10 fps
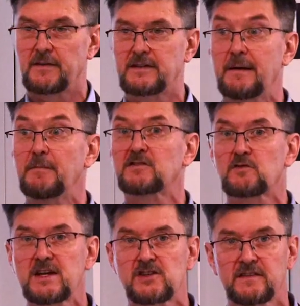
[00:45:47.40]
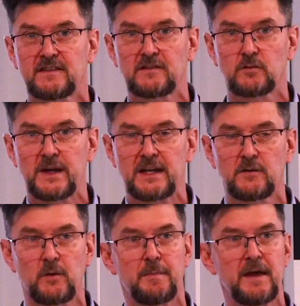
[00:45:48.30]
demonstrations in
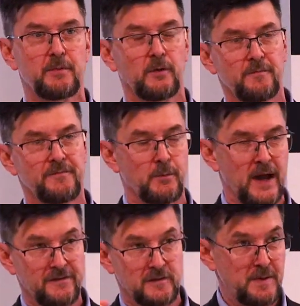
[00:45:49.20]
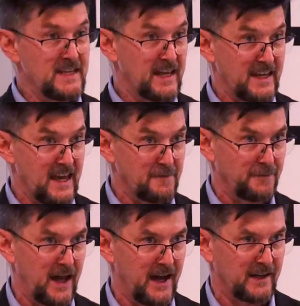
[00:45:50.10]
Sweden where people waved PKK
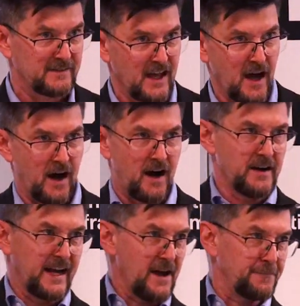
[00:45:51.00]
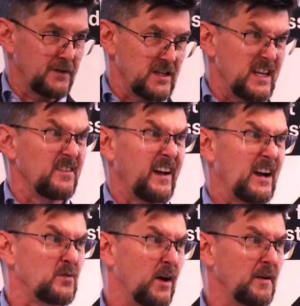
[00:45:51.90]
flags, hung an effigy of
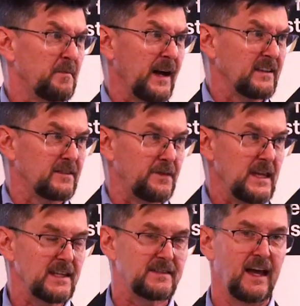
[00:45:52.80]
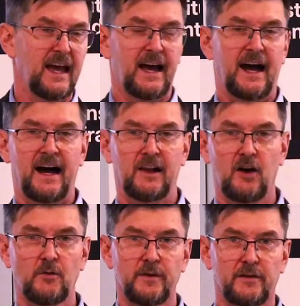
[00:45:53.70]
Erdogan by its feet,
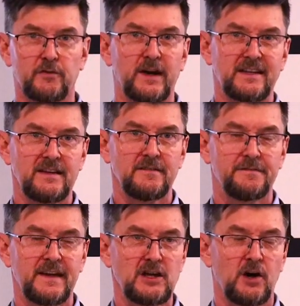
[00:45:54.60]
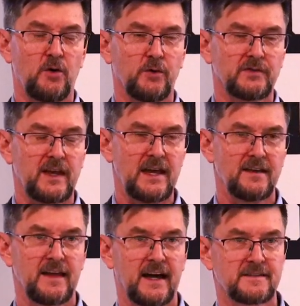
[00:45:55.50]
along with a threatening video
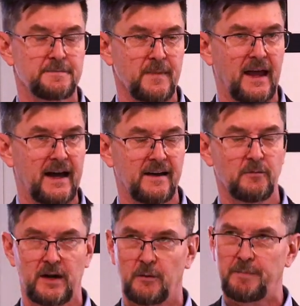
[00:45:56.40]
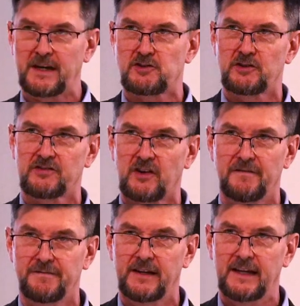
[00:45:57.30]
saying that, pictures
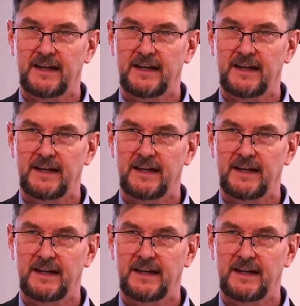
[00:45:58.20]
of